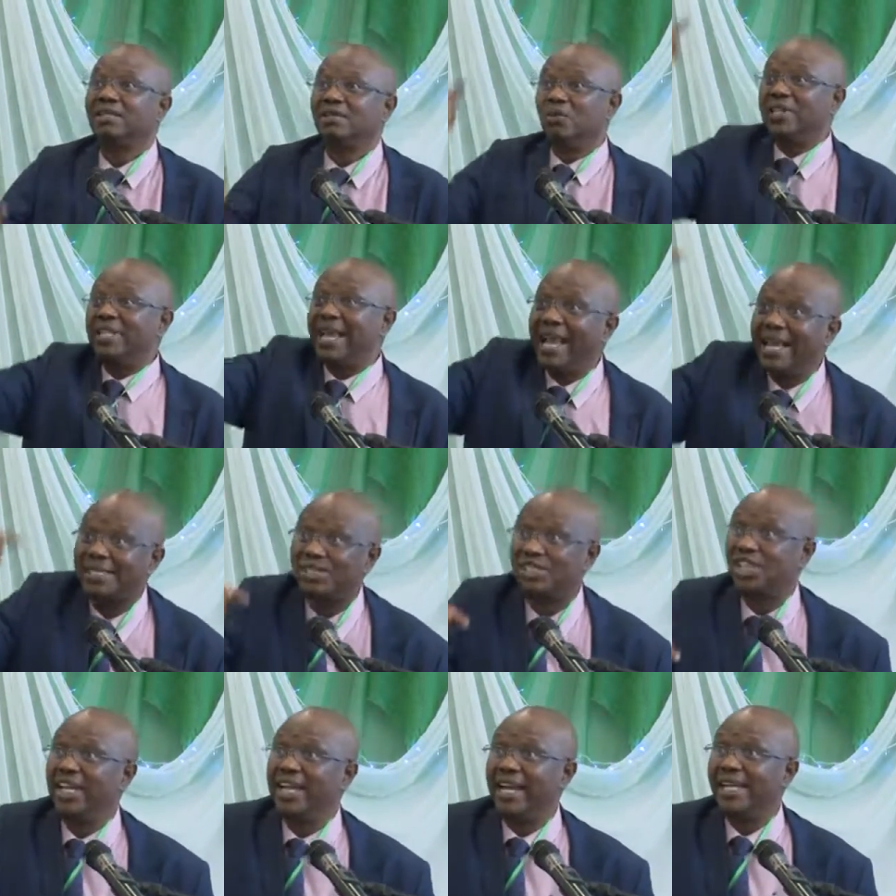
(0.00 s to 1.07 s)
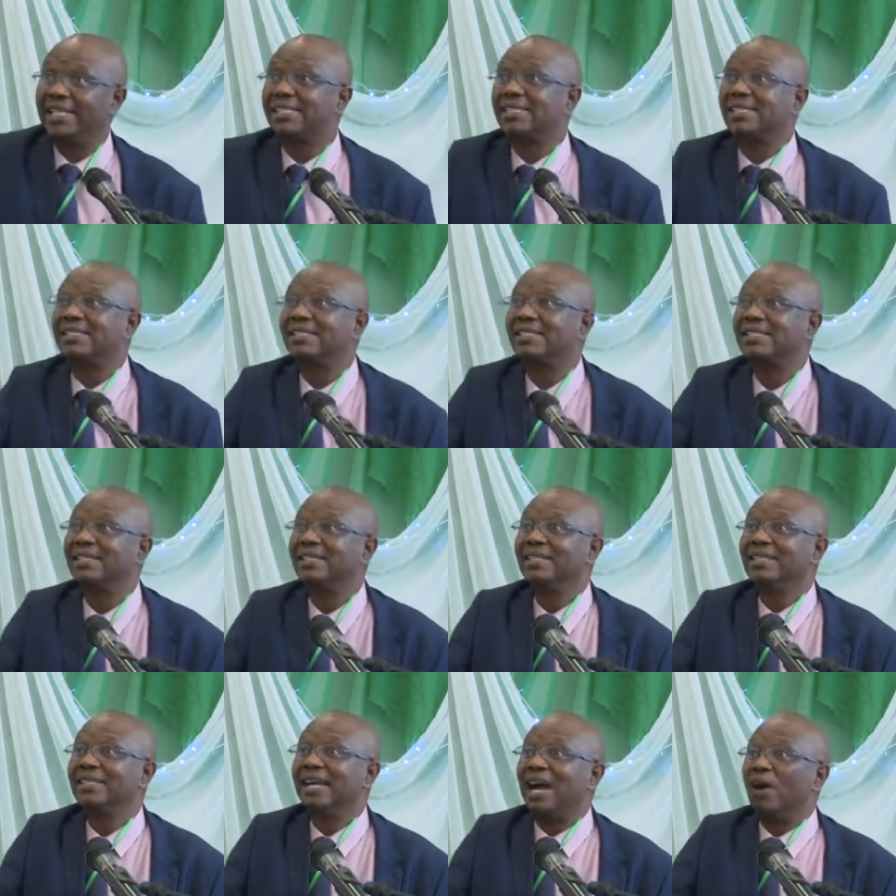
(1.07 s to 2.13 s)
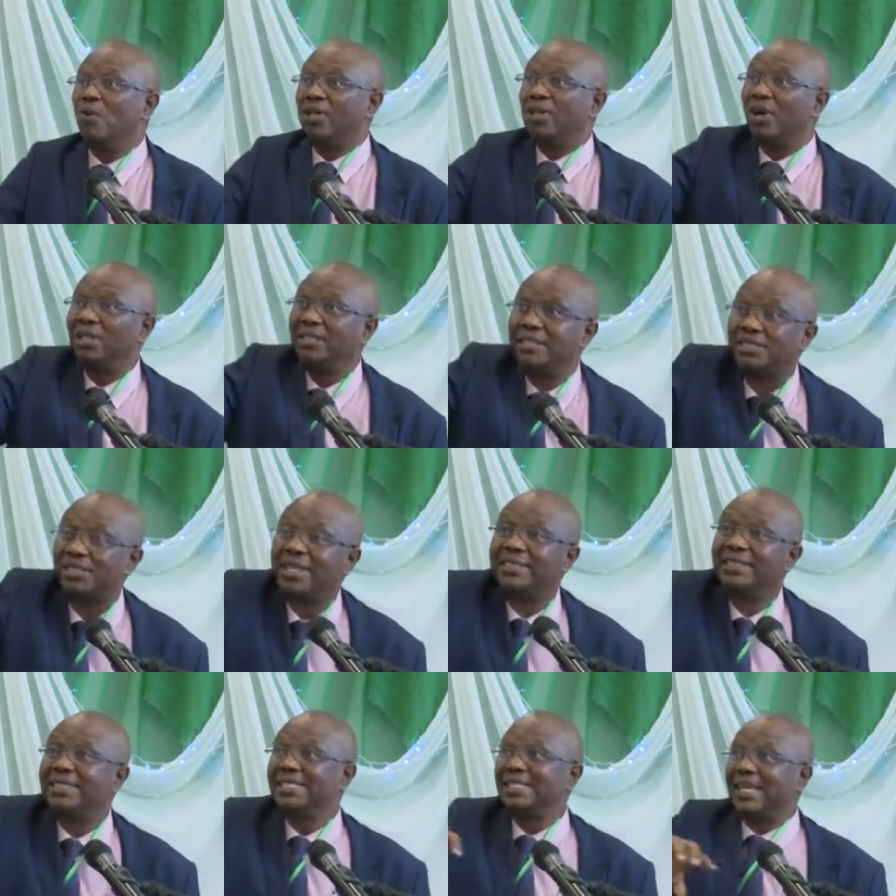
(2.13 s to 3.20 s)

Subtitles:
with the SGS, and with all the strategies